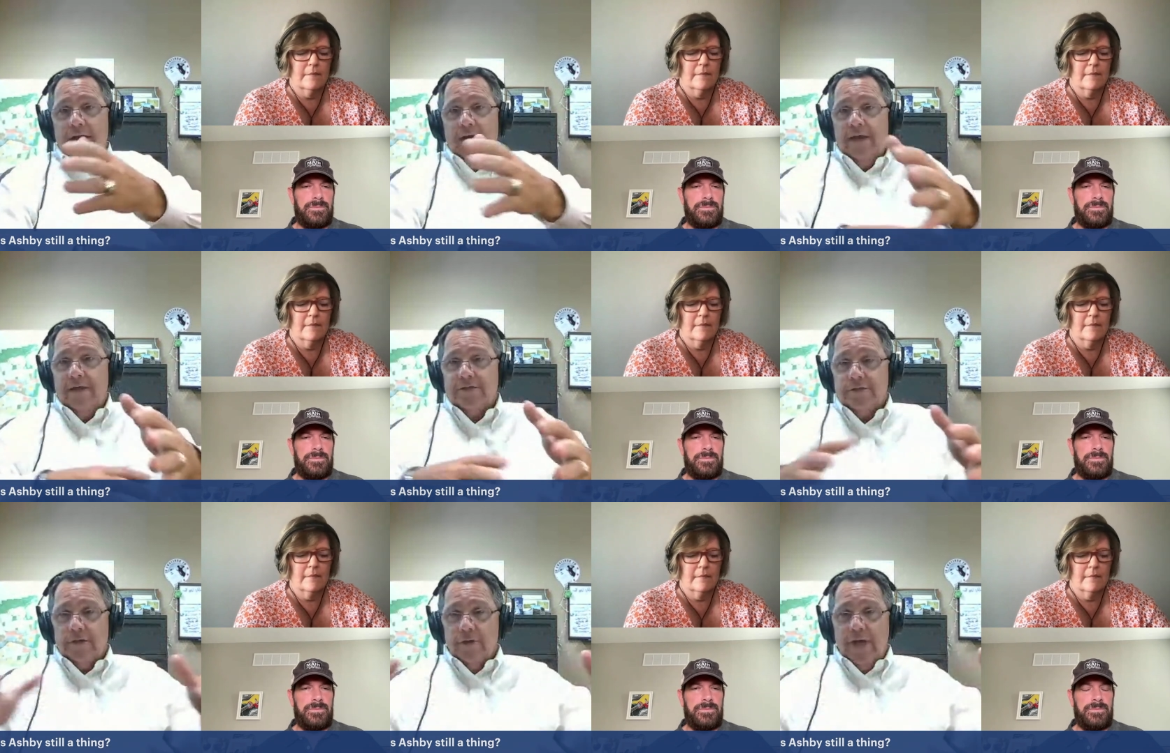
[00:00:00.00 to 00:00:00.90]
Speaker 1: and
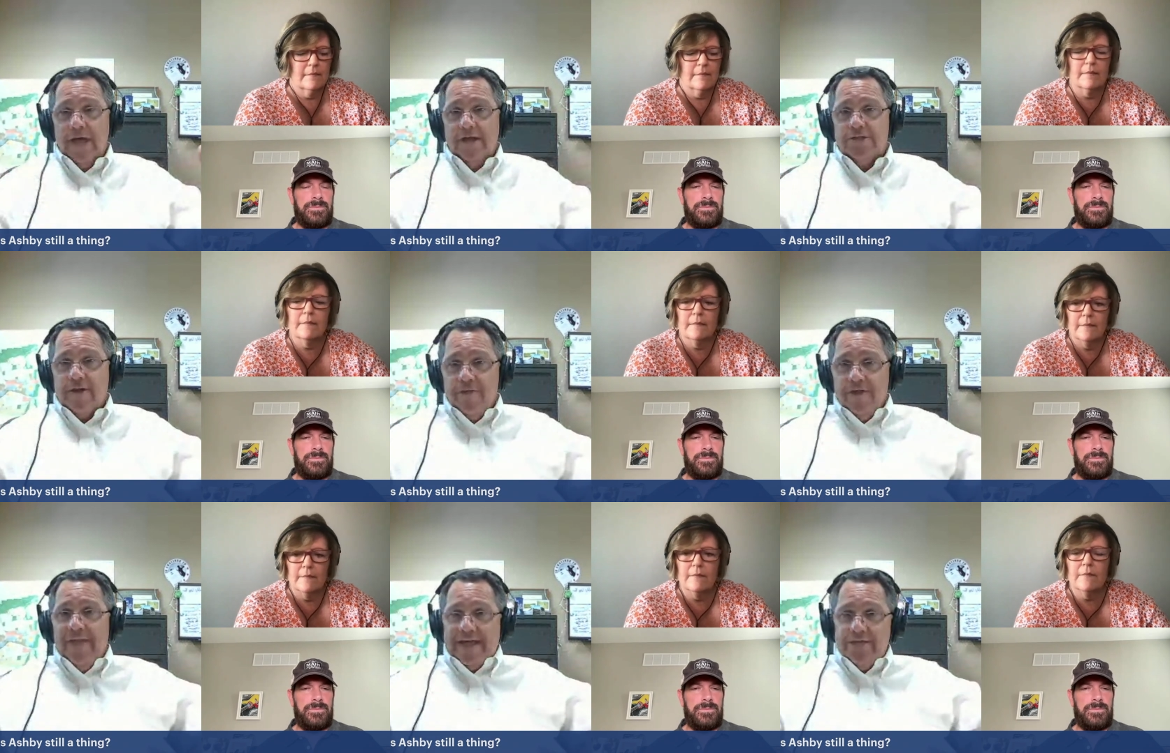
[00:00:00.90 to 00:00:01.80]
is located. So I
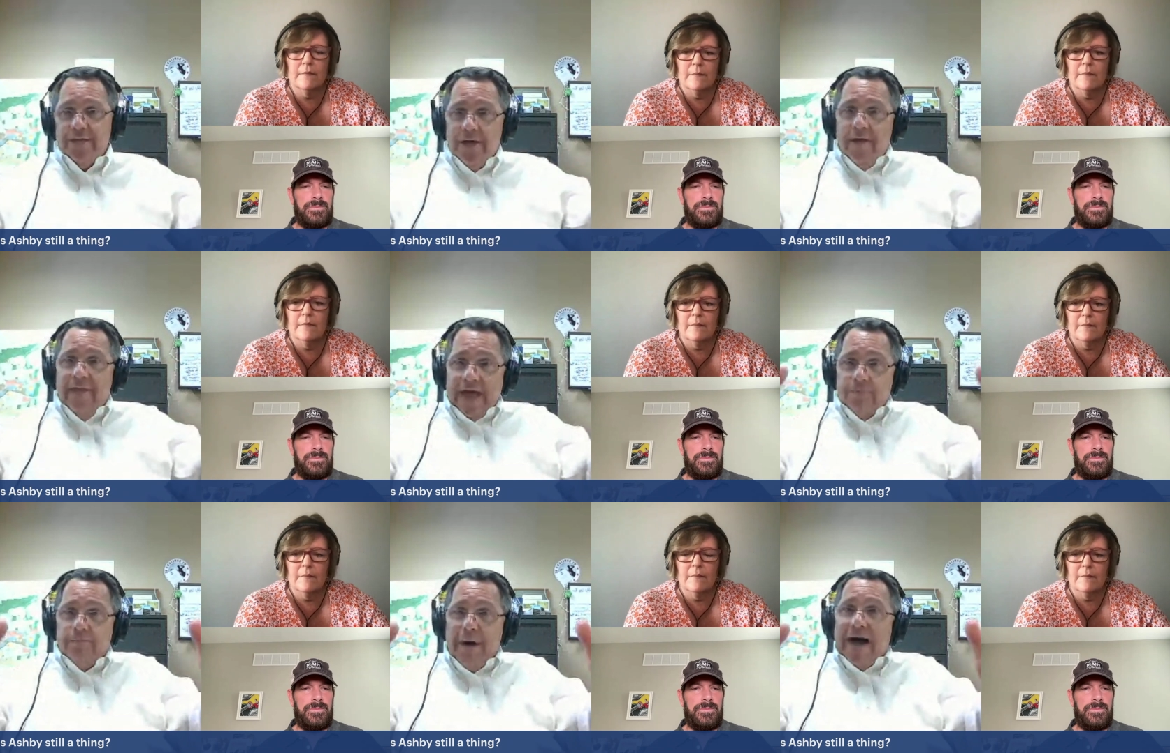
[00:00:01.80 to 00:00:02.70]
think that
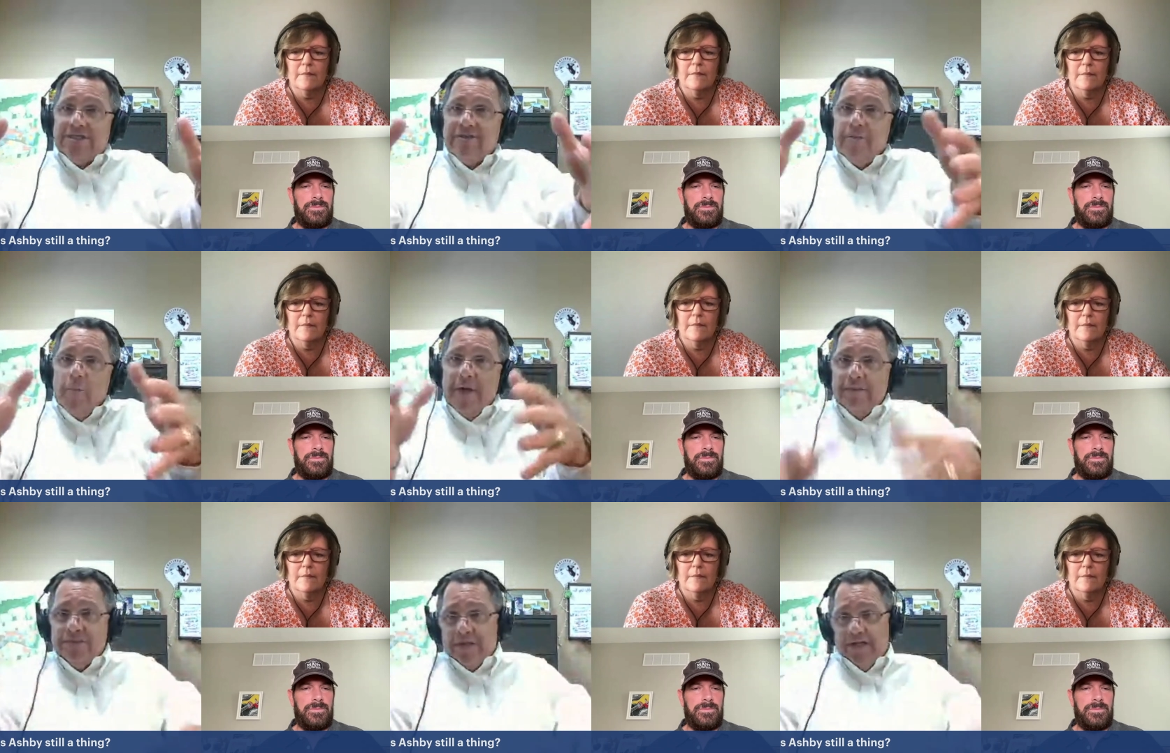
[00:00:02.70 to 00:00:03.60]
that positive
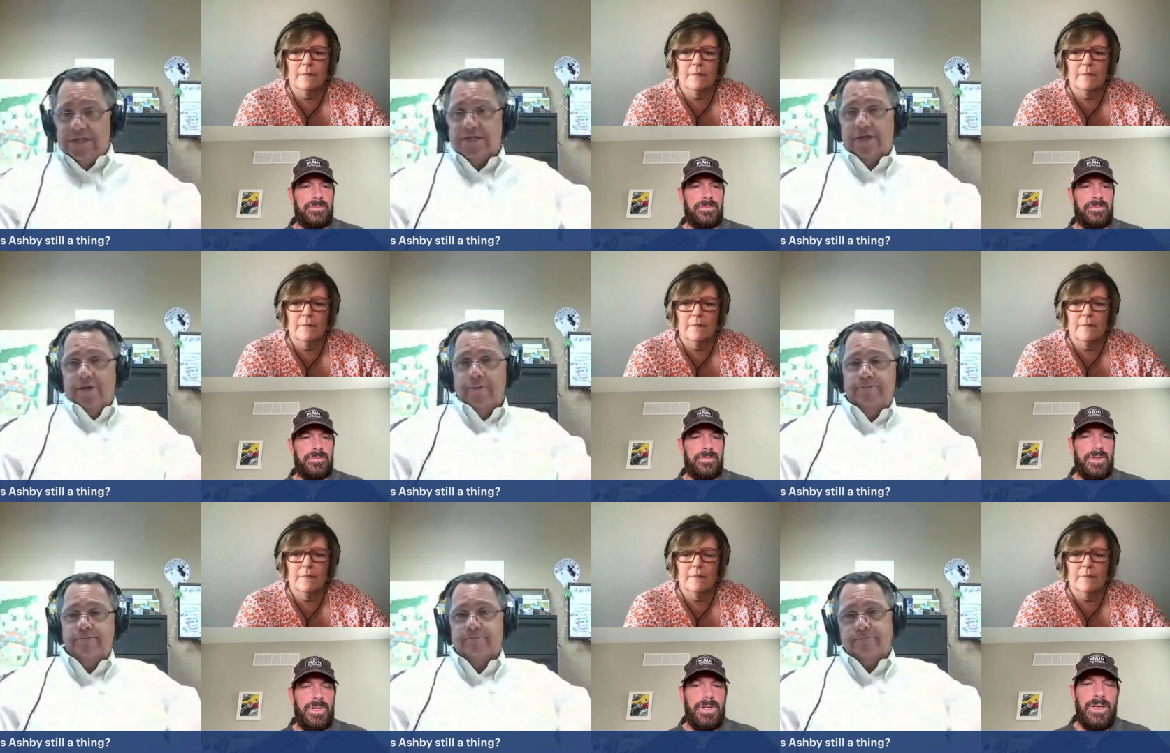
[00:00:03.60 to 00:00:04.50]
momentum is going to continue.
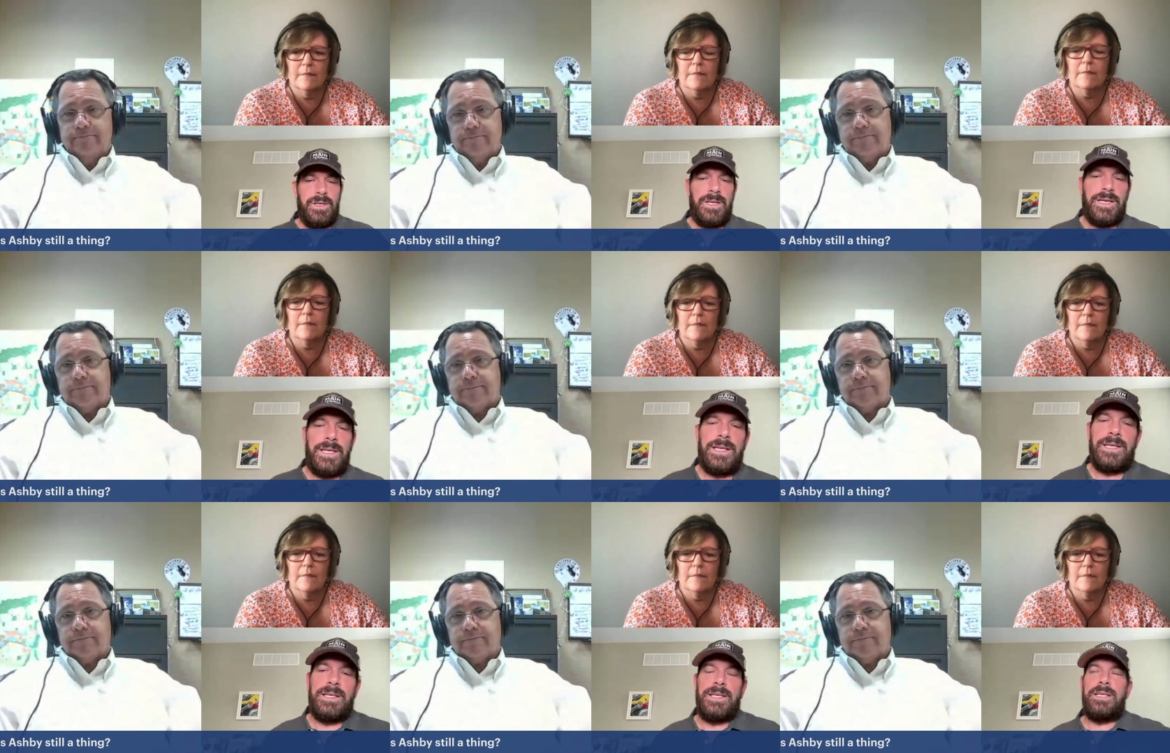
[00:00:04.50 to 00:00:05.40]
Speaker 2: Yeah, and
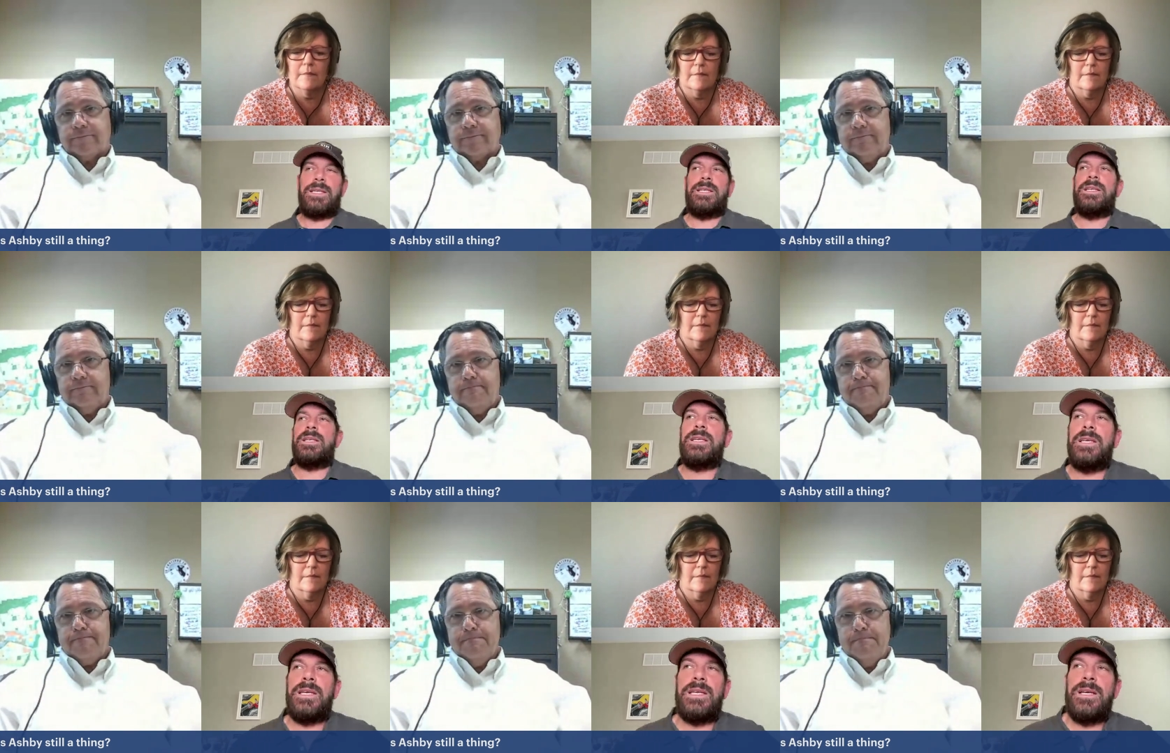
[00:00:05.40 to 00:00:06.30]
I
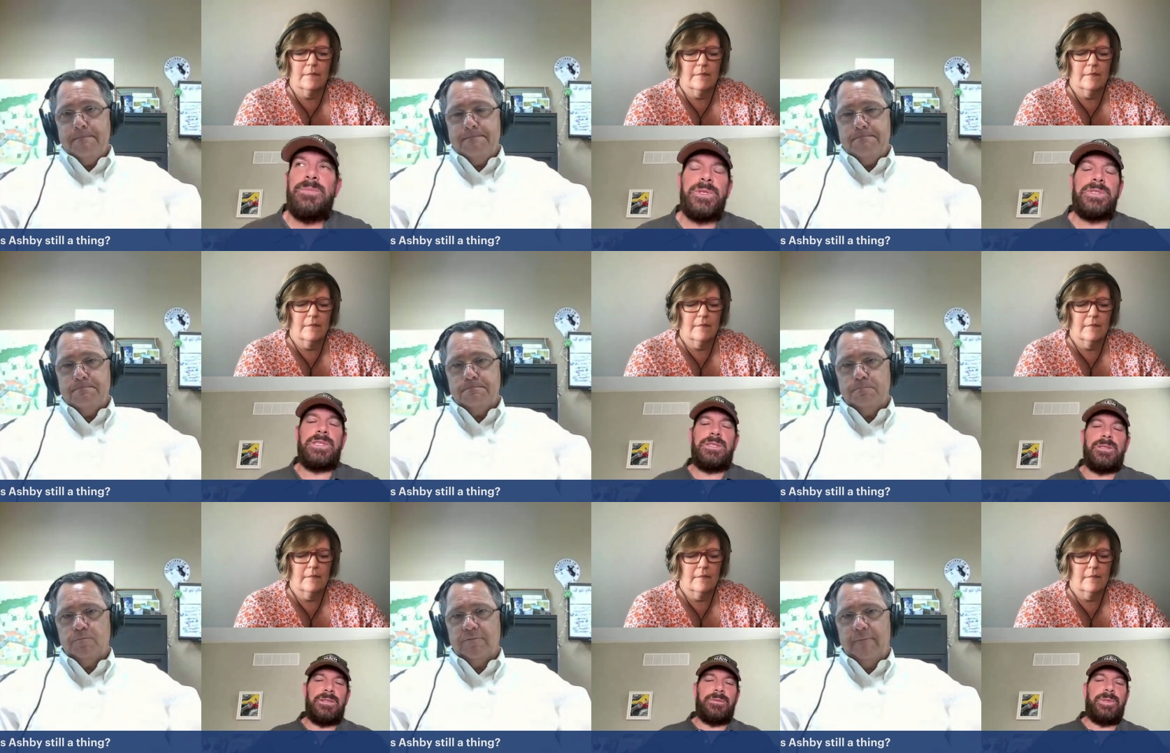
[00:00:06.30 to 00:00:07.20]
and I appreciate
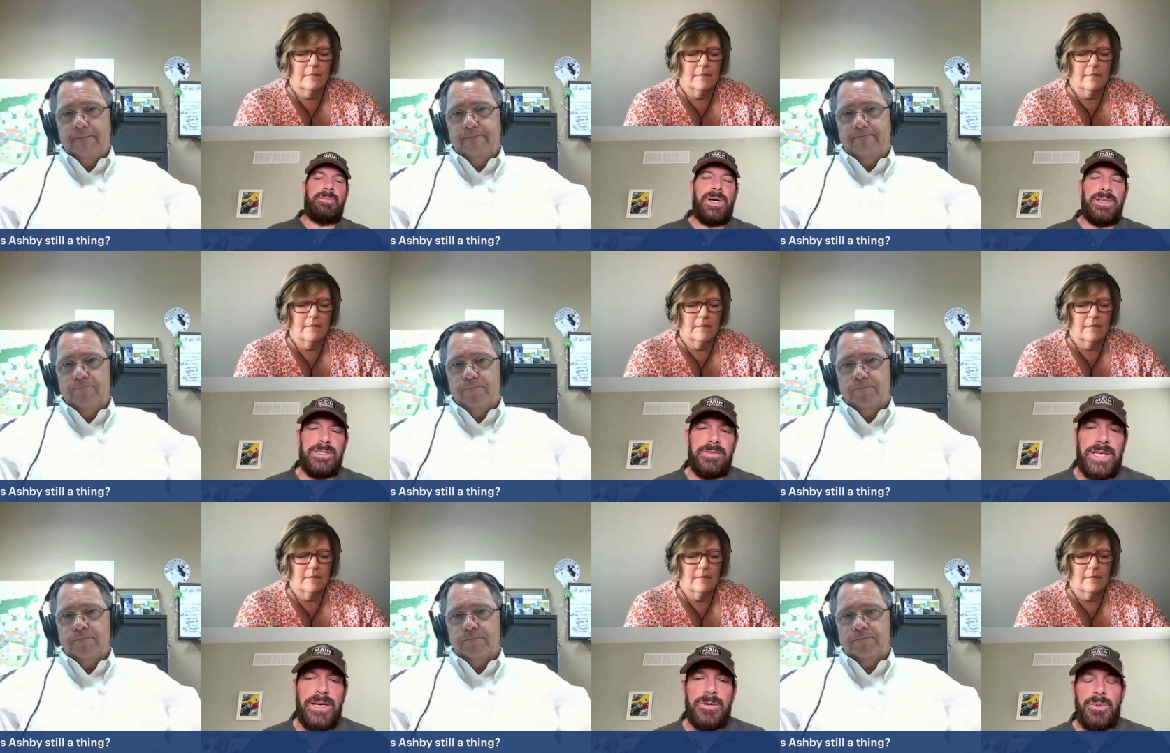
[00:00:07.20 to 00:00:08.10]
the the, the positive
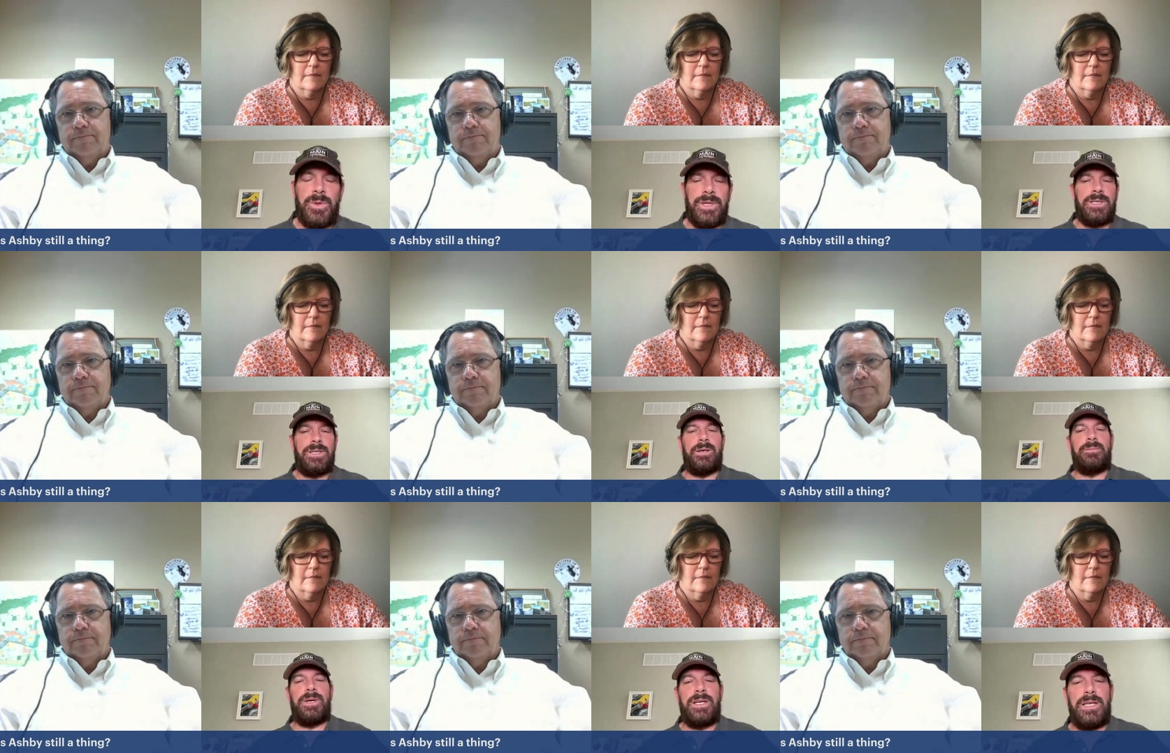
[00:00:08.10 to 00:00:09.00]
counterpoint.
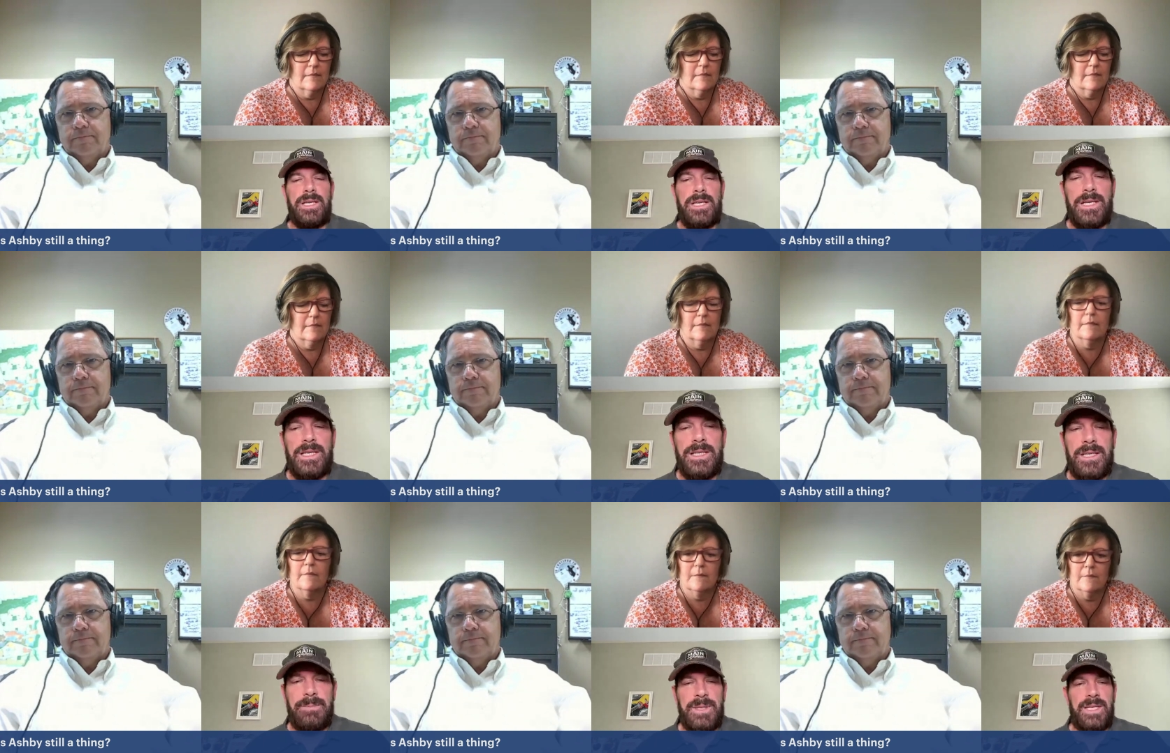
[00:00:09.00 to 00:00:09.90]
Um, and, and
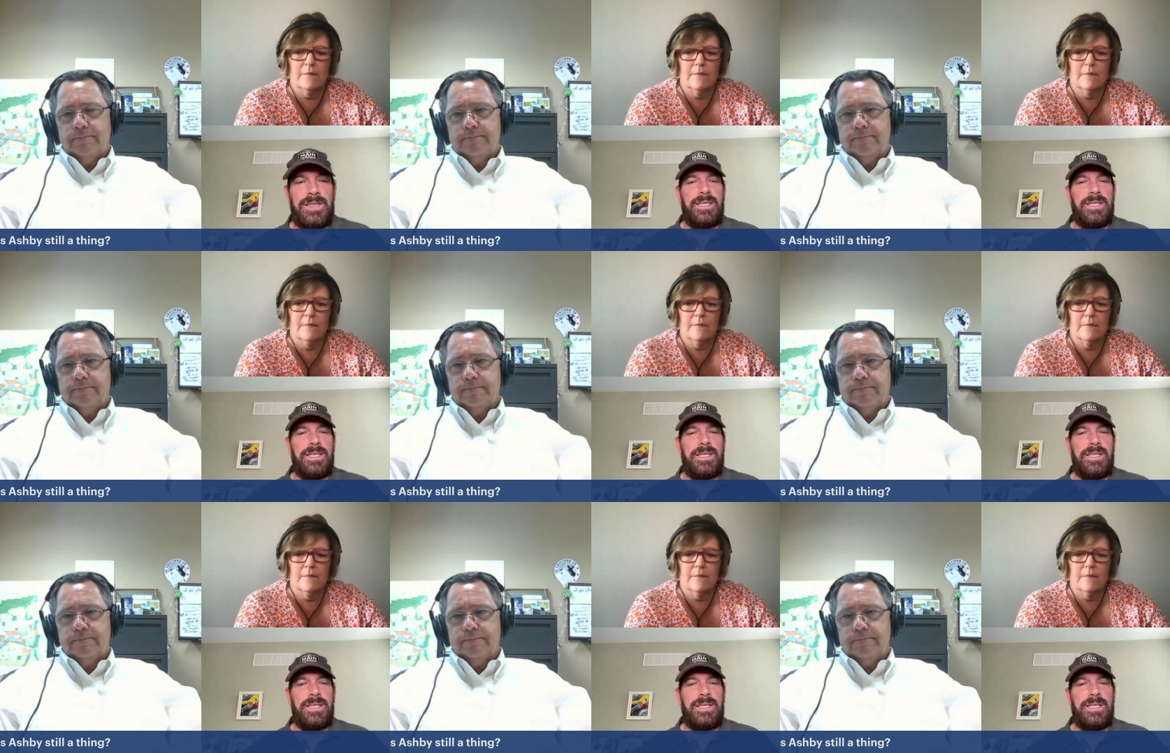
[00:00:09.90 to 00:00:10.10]
but I